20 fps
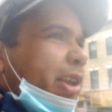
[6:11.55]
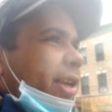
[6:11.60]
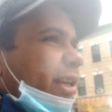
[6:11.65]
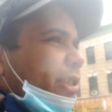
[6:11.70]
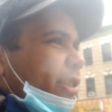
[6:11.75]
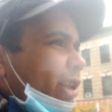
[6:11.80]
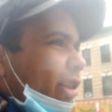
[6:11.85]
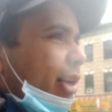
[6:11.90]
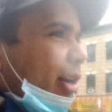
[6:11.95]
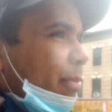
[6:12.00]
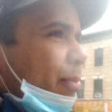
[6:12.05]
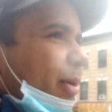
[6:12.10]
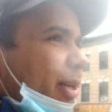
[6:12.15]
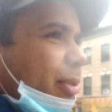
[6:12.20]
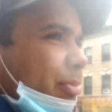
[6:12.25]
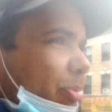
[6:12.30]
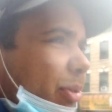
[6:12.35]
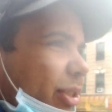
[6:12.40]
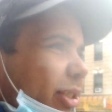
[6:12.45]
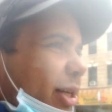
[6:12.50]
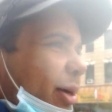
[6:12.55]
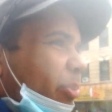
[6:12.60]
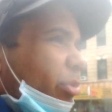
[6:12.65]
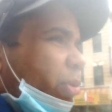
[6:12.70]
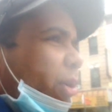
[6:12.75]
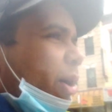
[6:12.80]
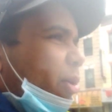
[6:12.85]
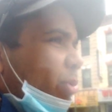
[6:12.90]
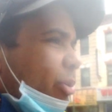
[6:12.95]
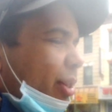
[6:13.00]
So there must be something
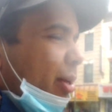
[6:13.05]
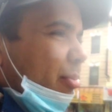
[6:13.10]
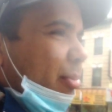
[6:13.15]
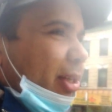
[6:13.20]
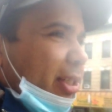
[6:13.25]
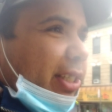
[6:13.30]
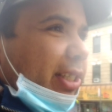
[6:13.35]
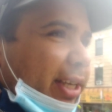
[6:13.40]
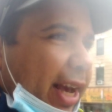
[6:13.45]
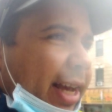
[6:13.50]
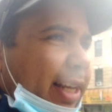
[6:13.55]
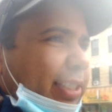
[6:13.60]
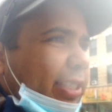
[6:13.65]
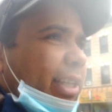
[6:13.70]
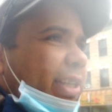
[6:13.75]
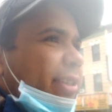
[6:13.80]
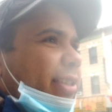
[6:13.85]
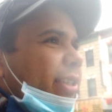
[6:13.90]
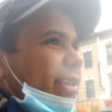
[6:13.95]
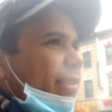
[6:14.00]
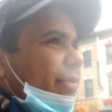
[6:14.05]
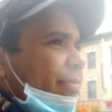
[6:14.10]
wrong with him because he has nothing.